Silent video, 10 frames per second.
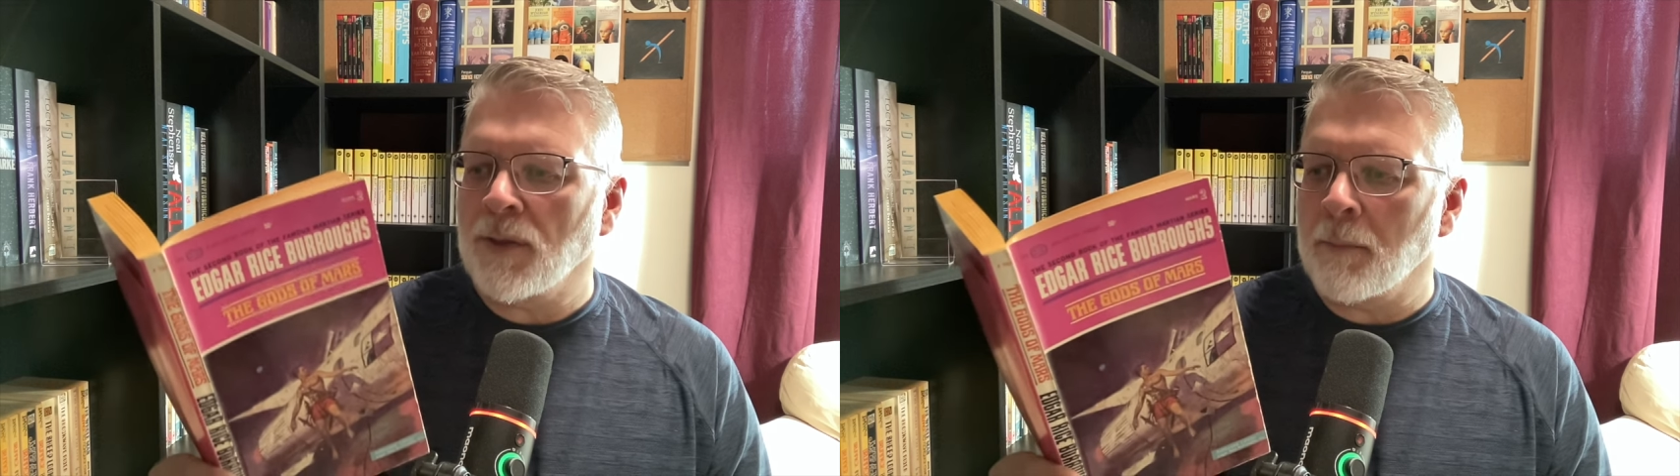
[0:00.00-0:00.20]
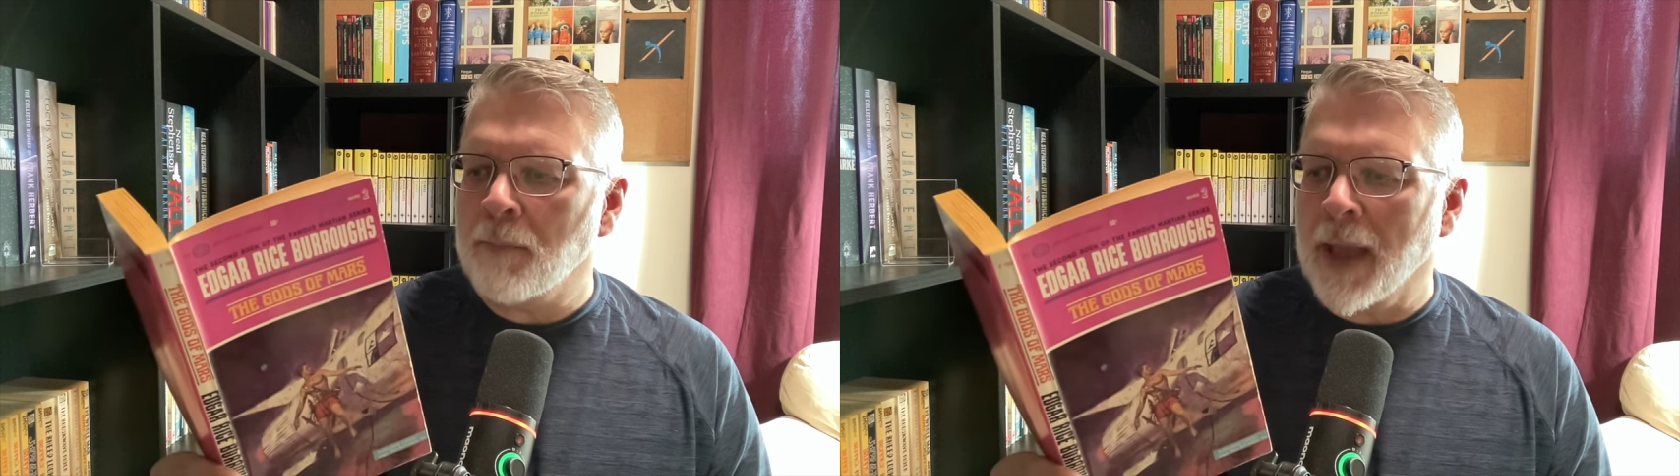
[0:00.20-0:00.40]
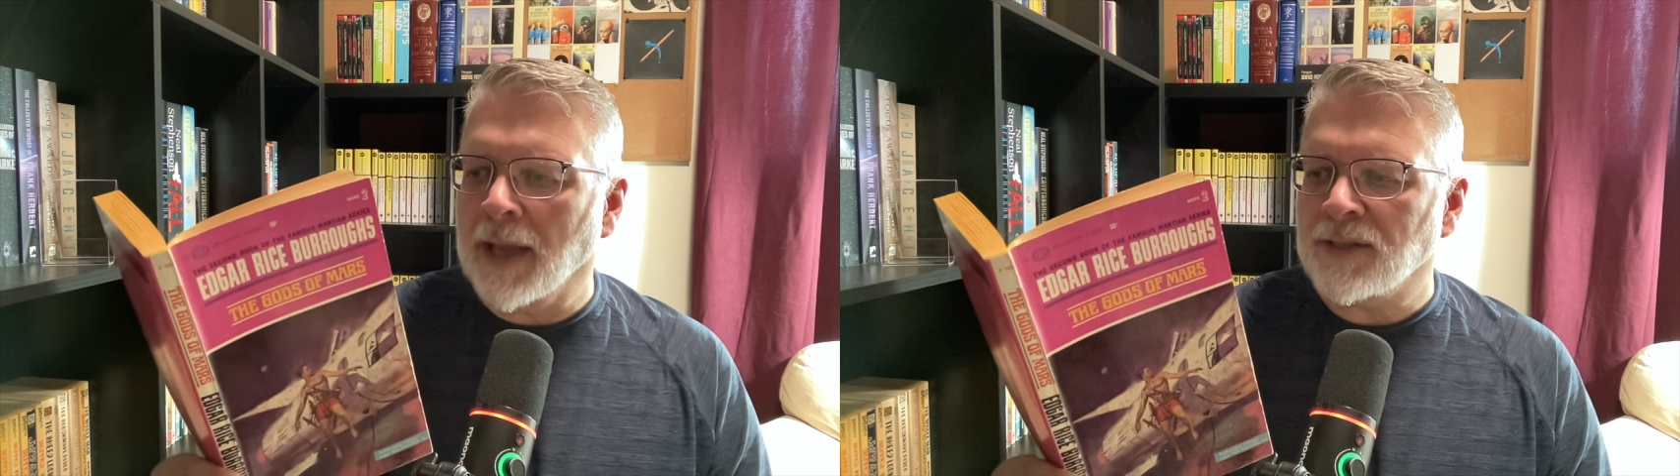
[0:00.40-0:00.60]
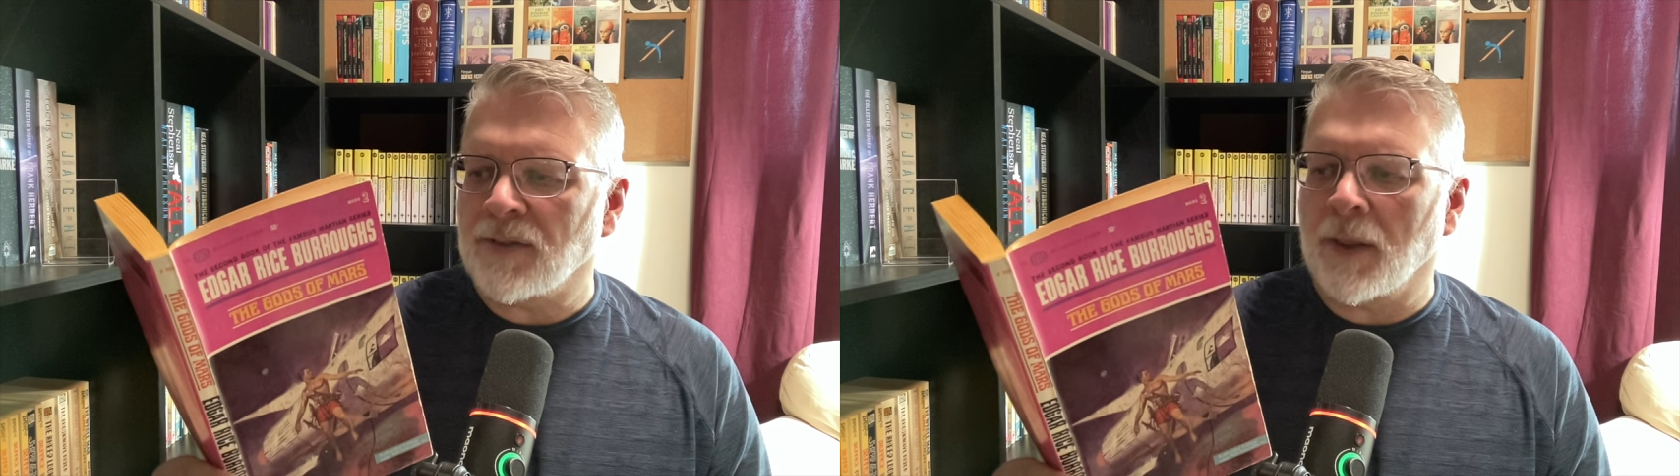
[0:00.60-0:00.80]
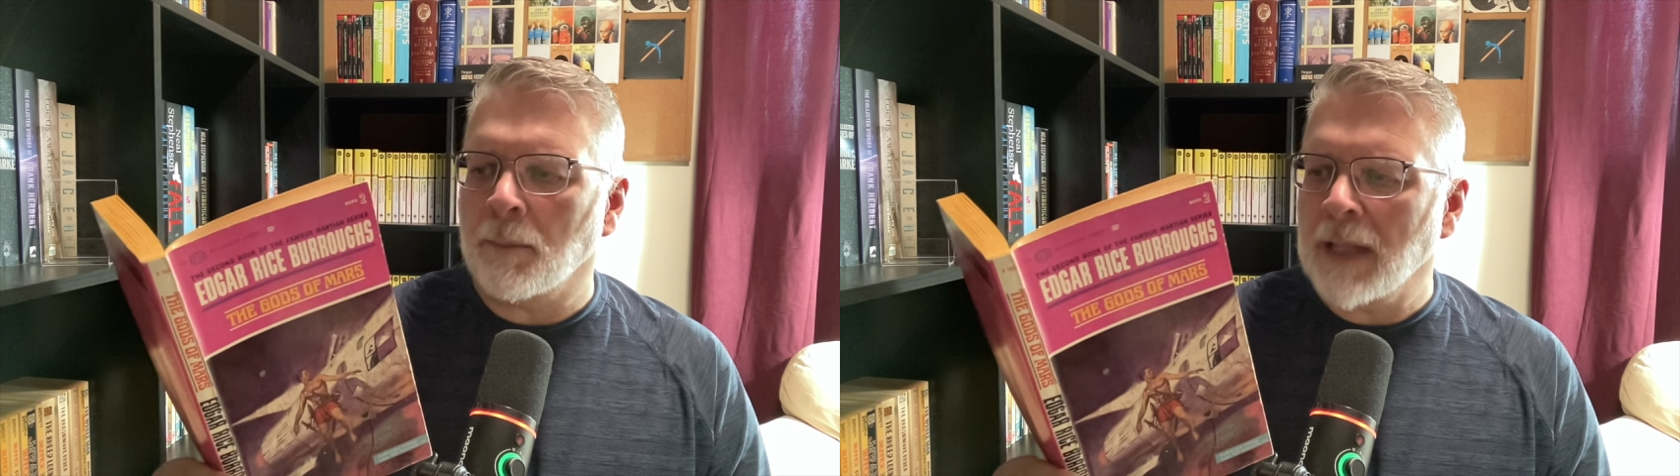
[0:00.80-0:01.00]
the banks
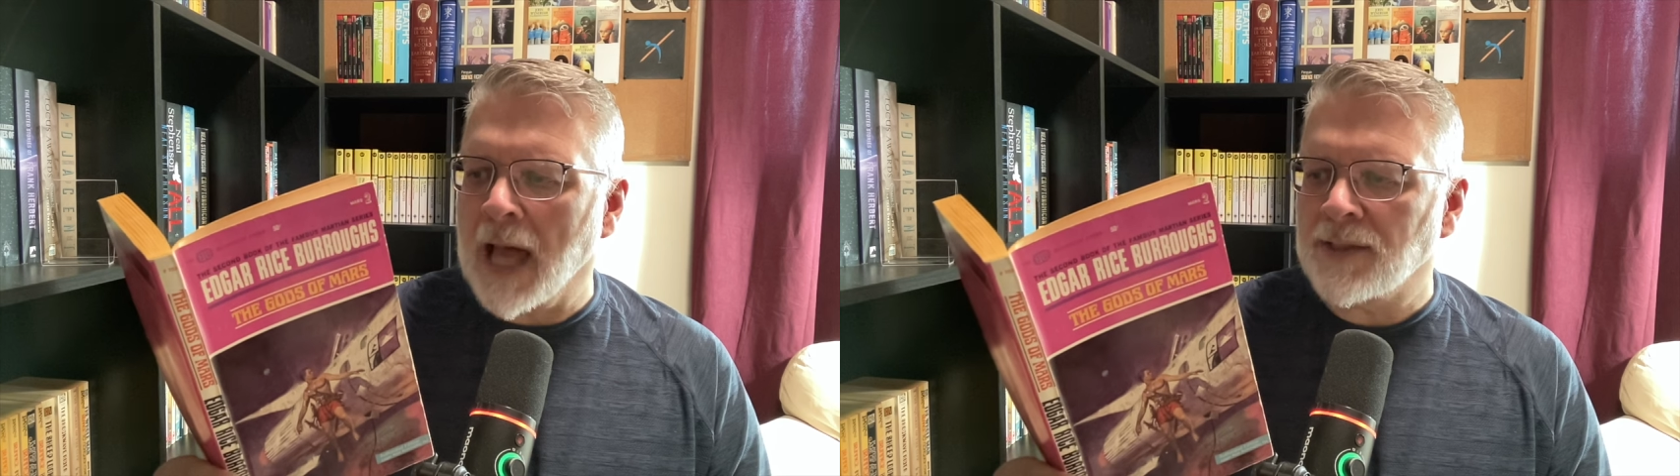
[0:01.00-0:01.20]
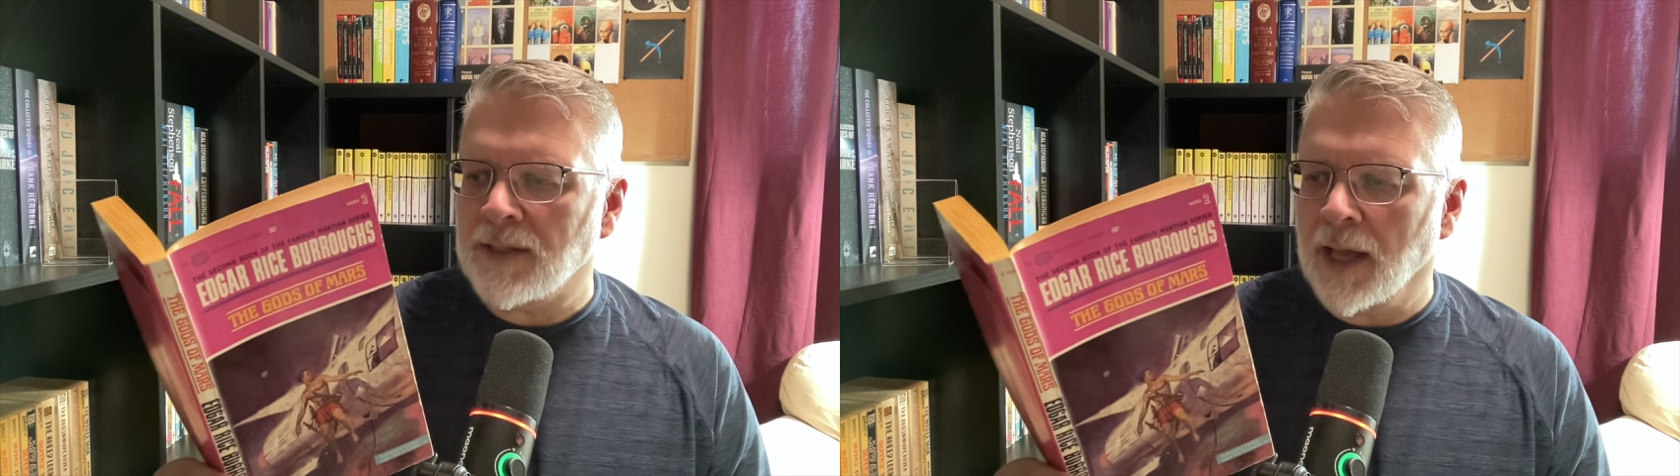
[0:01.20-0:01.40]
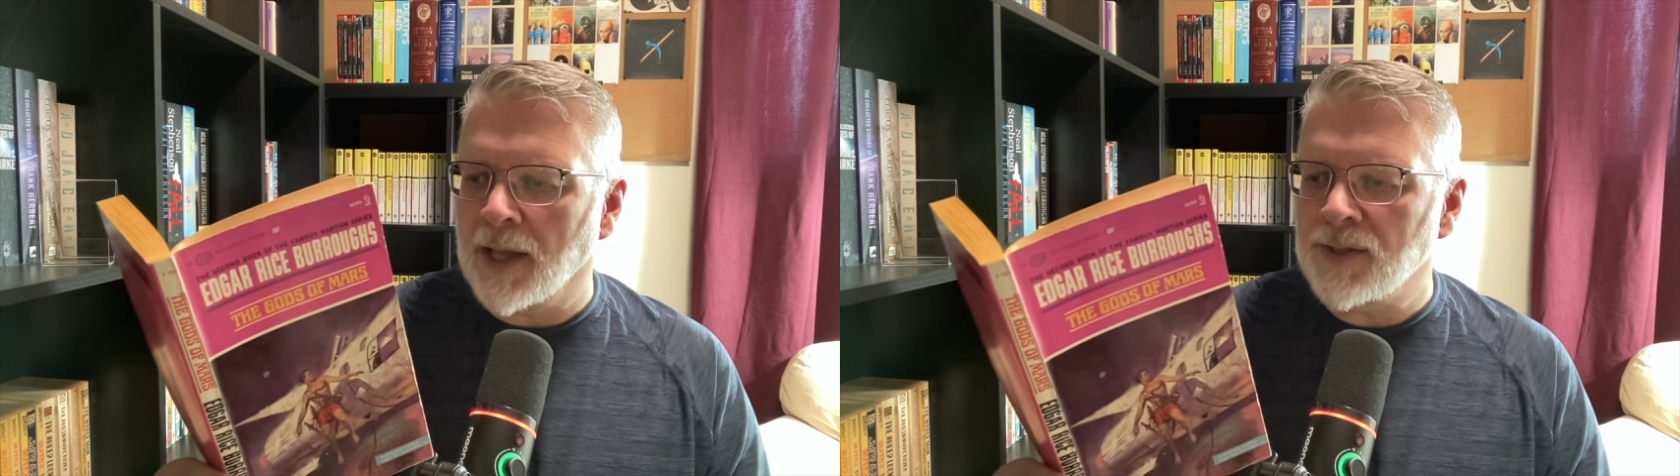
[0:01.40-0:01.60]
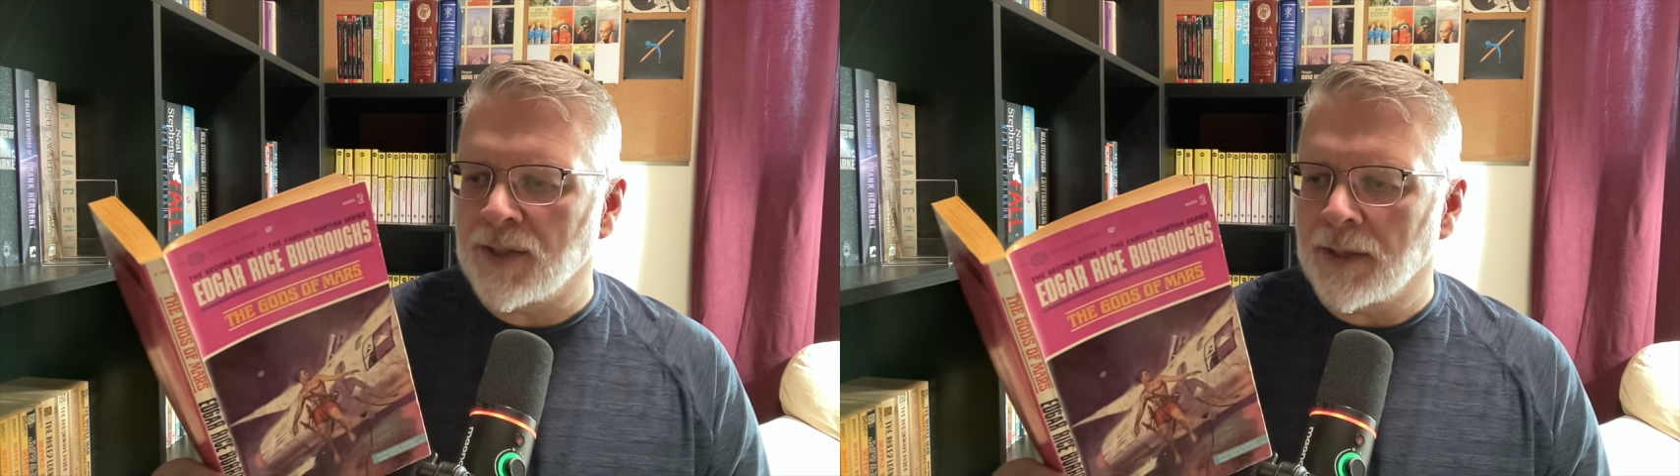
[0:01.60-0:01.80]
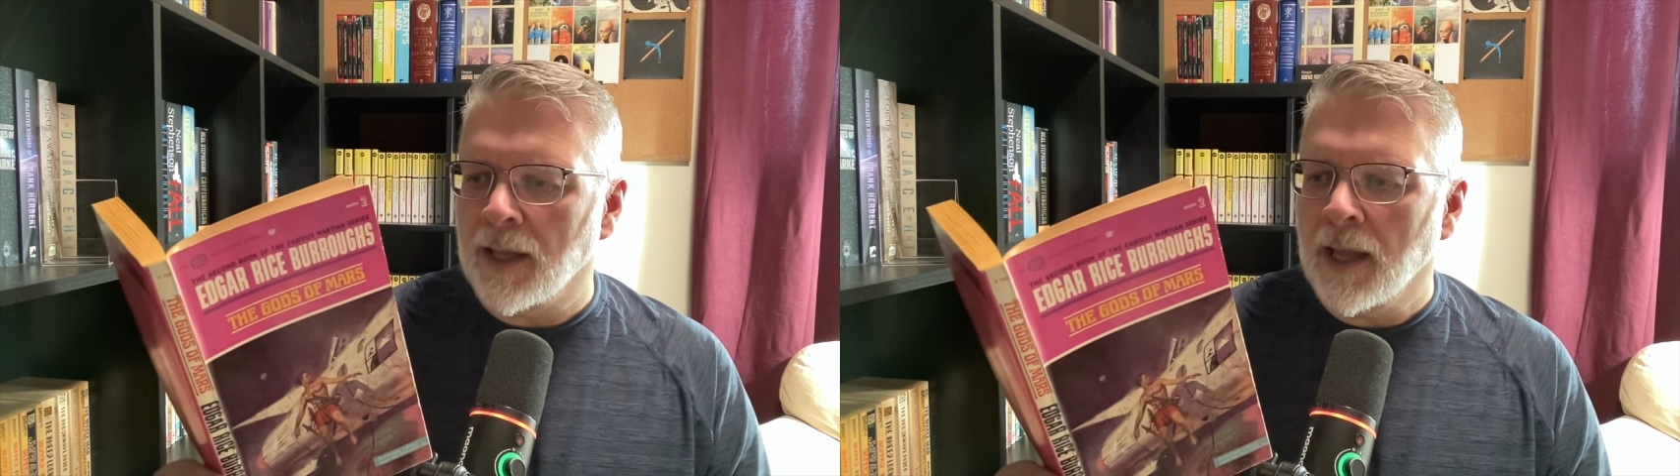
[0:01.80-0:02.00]
of the placid Hudson,